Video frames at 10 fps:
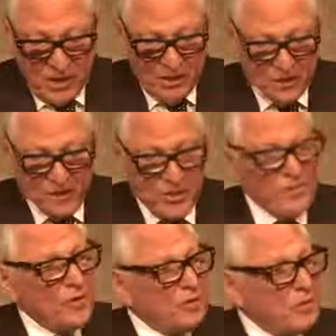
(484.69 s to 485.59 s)
in terms
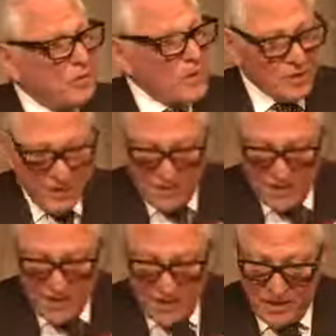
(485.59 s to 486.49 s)
of their
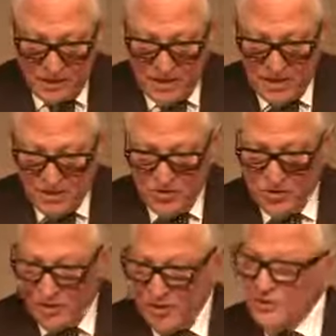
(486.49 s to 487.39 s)
responsibilities to
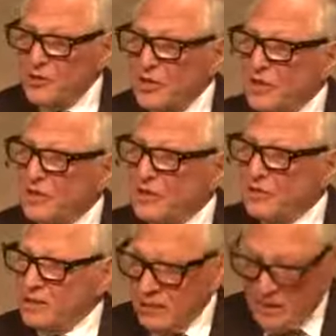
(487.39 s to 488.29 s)
their country,
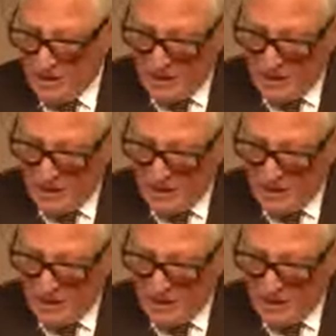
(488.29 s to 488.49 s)
Canada,